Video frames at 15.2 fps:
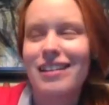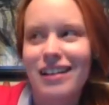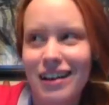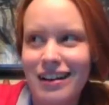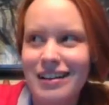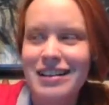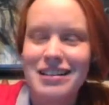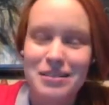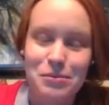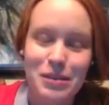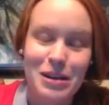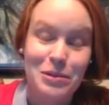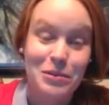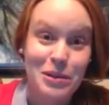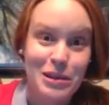I need some
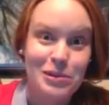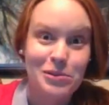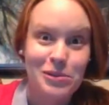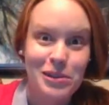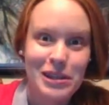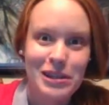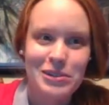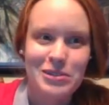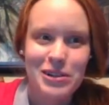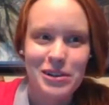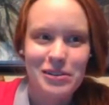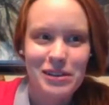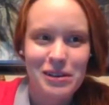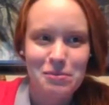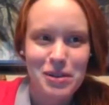like really cool
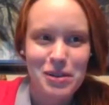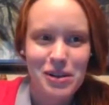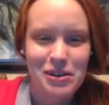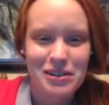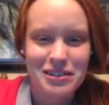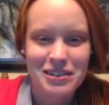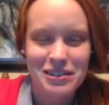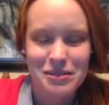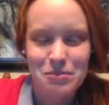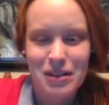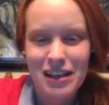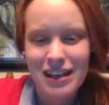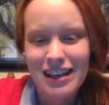intro. That'd be awesome.